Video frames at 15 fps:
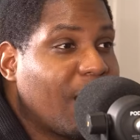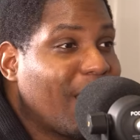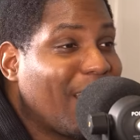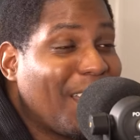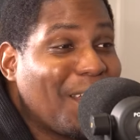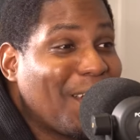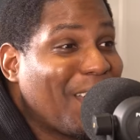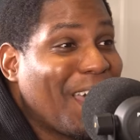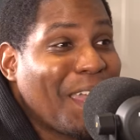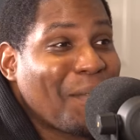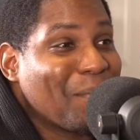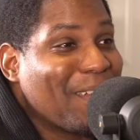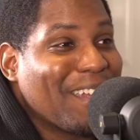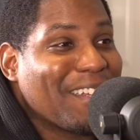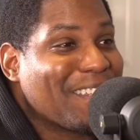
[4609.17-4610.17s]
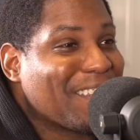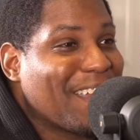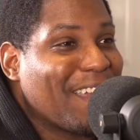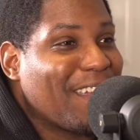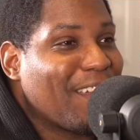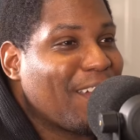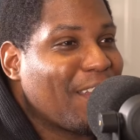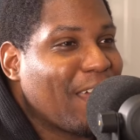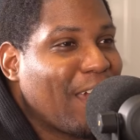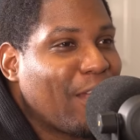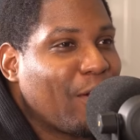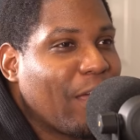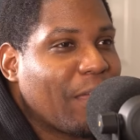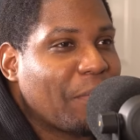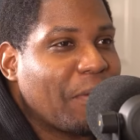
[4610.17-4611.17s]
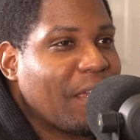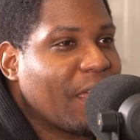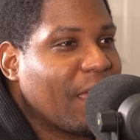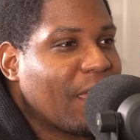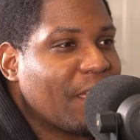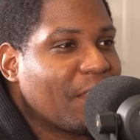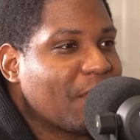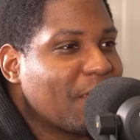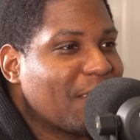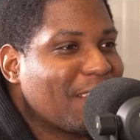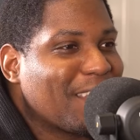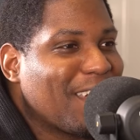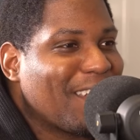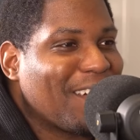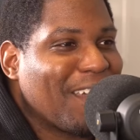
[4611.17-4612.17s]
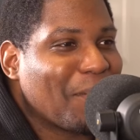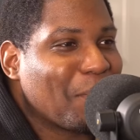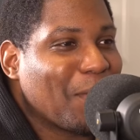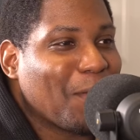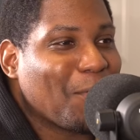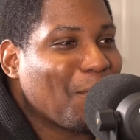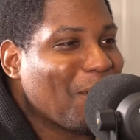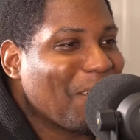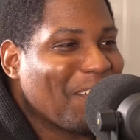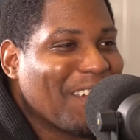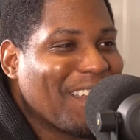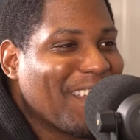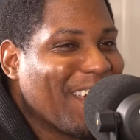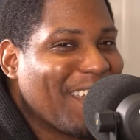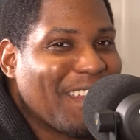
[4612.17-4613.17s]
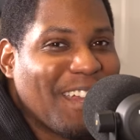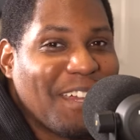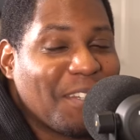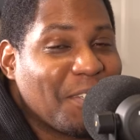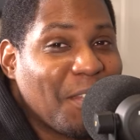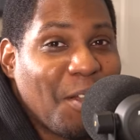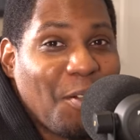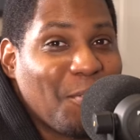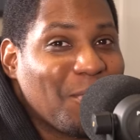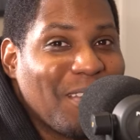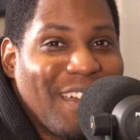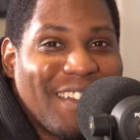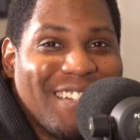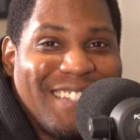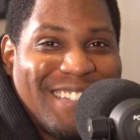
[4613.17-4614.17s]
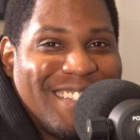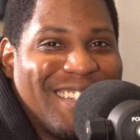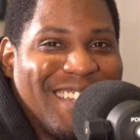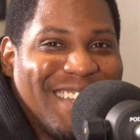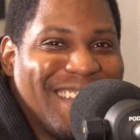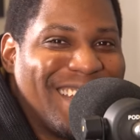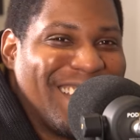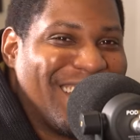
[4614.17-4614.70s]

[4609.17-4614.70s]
I don't like being scared. I don't like being anxious. I don't like being worried. I, I don't. I just.